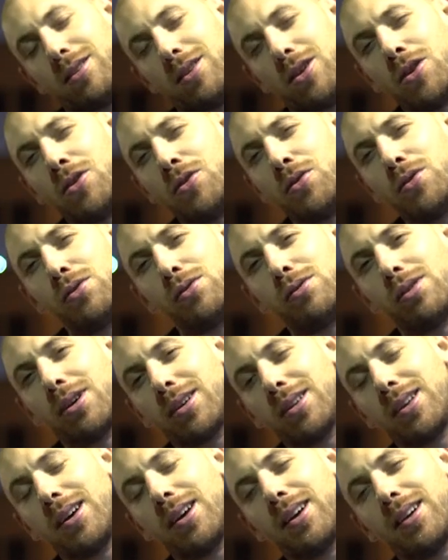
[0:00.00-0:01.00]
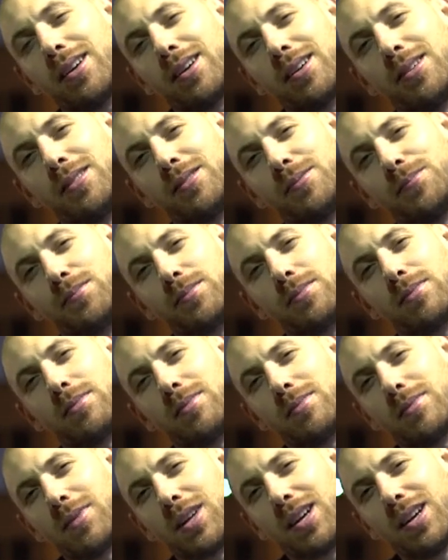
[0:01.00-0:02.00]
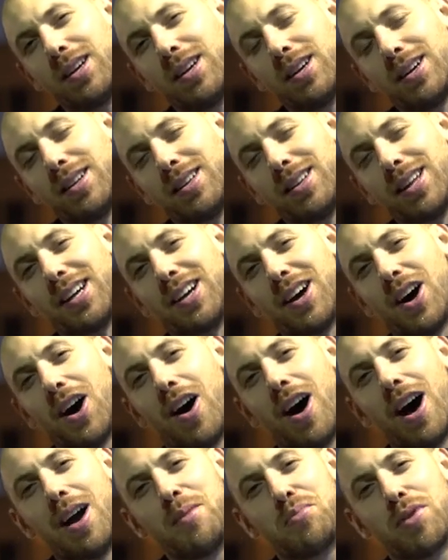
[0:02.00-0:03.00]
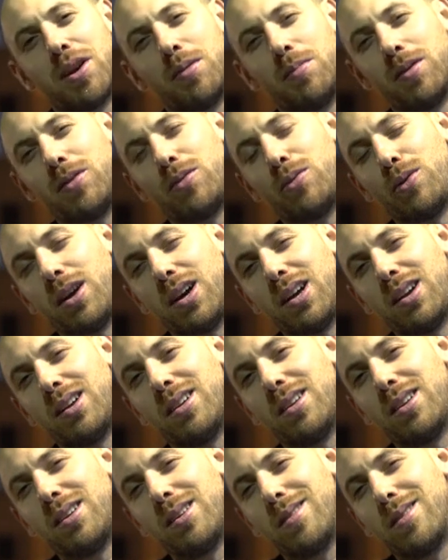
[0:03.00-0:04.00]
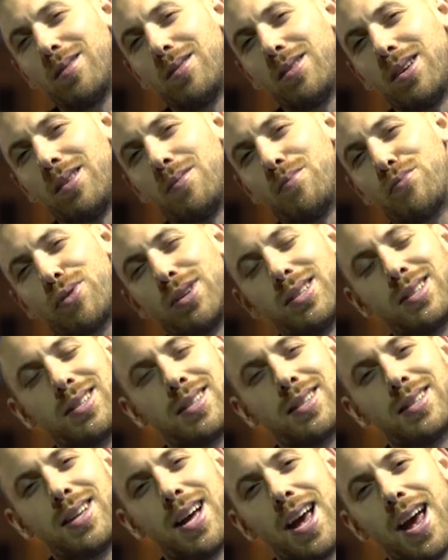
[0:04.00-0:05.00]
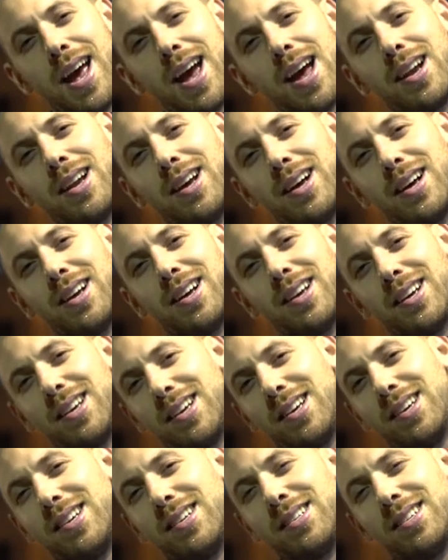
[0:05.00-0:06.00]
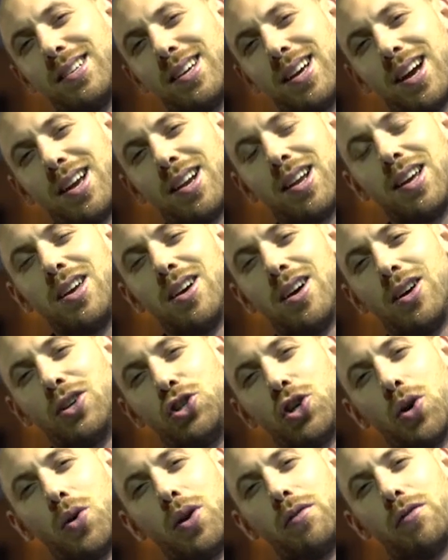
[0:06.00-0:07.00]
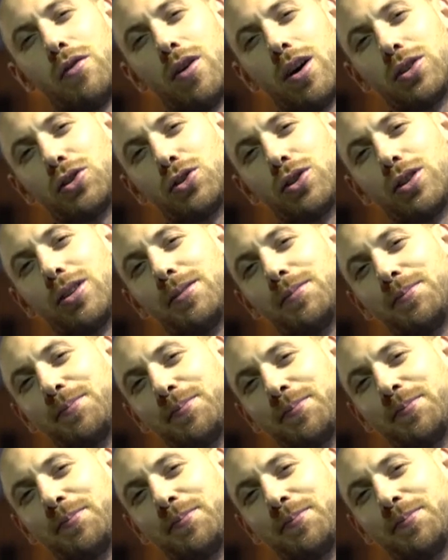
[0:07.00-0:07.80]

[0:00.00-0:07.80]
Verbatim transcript: "You know who you look like? Like a hybrid between Princess Diana and a young Jodie Foster."